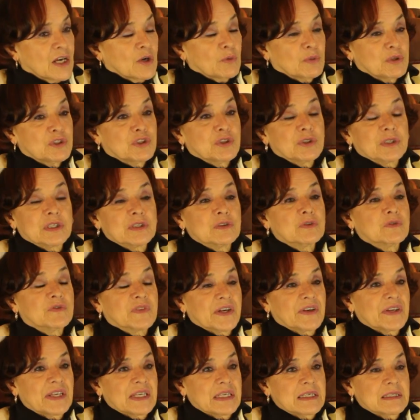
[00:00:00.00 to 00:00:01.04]
which you can do
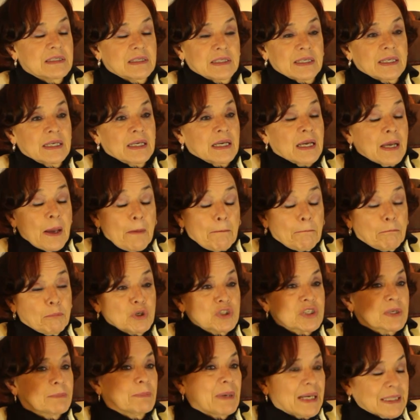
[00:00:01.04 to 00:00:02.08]
very easily.
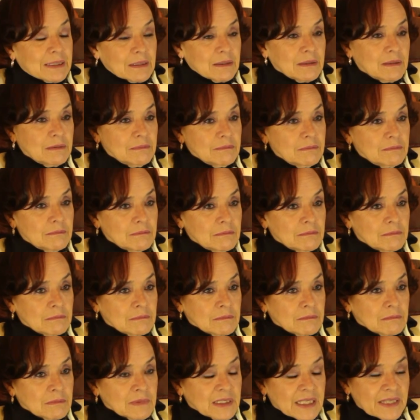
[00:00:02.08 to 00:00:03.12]
Push a button,
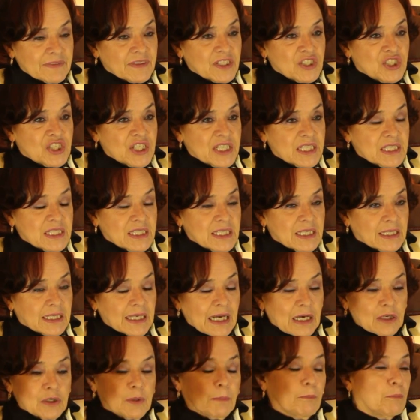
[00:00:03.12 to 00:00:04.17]
get the GST
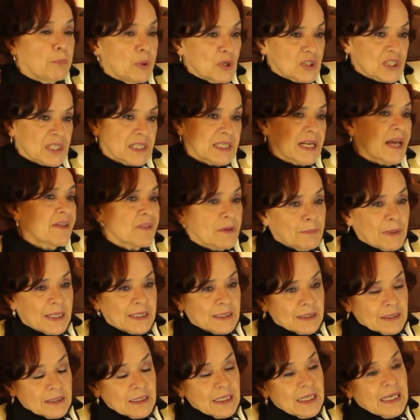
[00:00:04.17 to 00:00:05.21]
account. Push another
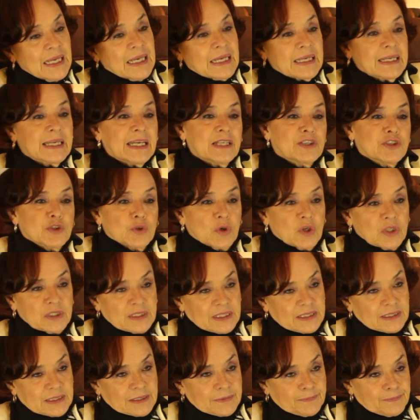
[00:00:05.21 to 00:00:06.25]
button, get your
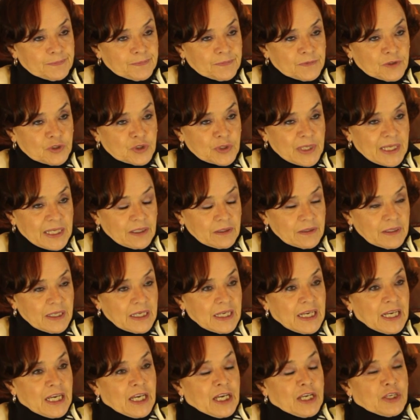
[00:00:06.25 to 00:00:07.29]
audit trail.
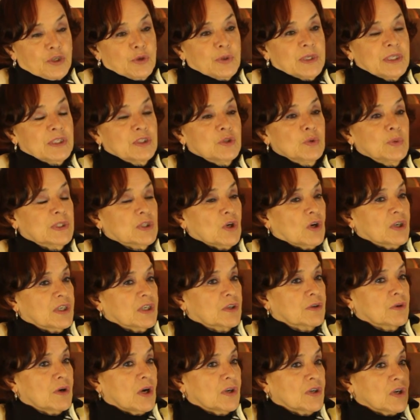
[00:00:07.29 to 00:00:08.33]
You can do it on a
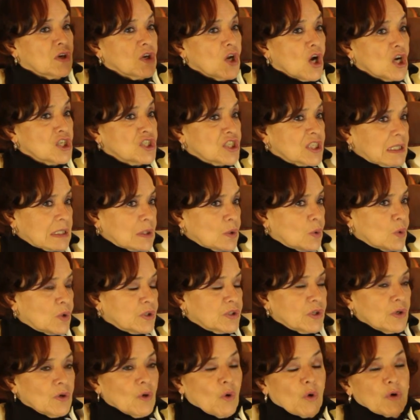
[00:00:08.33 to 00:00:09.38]
chronological
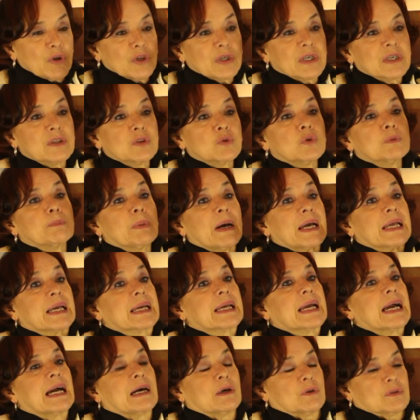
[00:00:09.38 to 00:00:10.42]
order or you can do it by
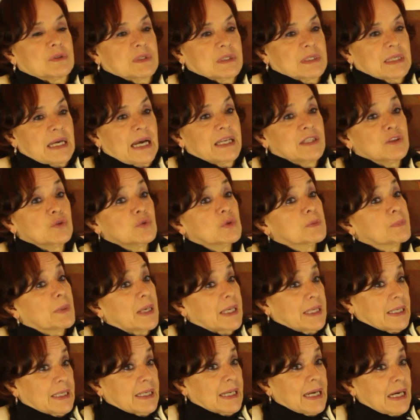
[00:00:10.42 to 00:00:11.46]
accounts. I do it by
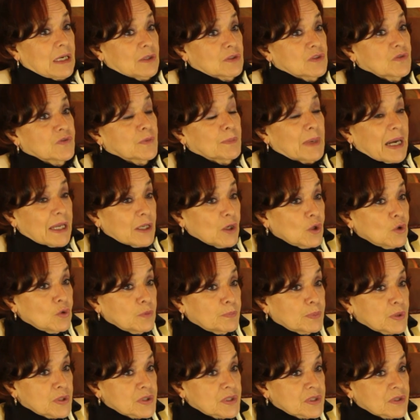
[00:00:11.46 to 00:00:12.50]
accounts for my own
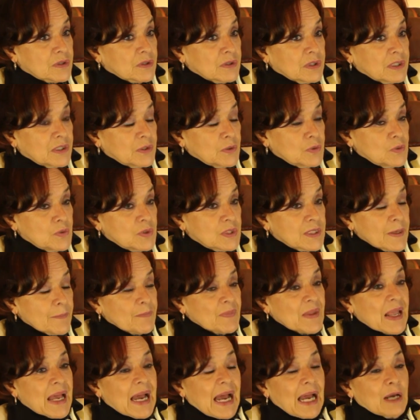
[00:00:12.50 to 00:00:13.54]
personal use.
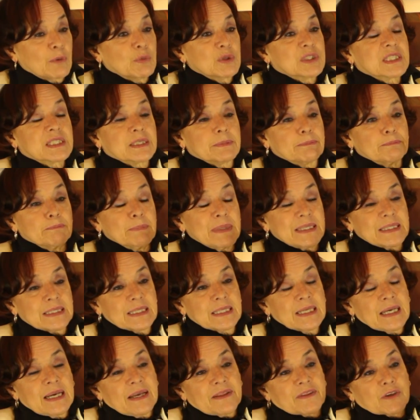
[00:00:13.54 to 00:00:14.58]
I would
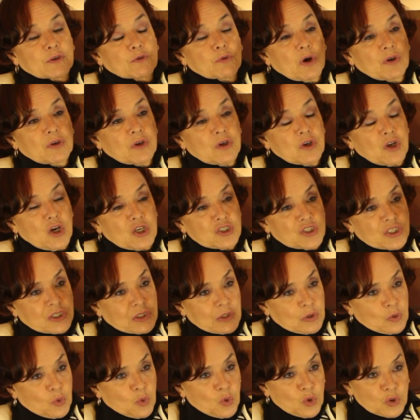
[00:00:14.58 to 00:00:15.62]
submit the
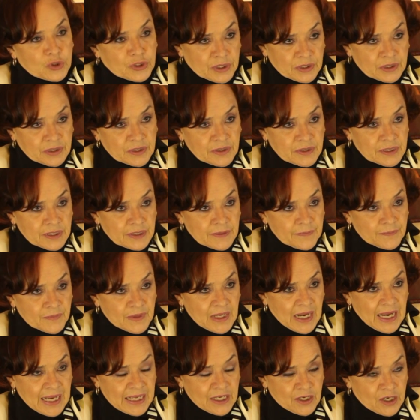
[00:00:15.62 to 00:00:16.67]
chronological order to the
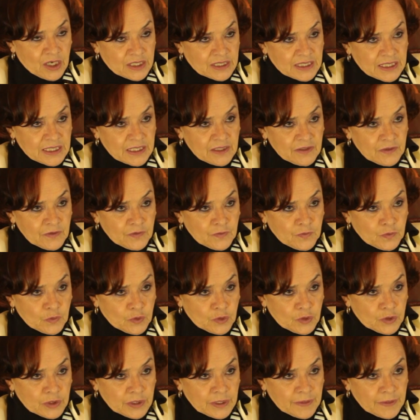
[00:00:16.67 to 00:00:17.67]
IRD for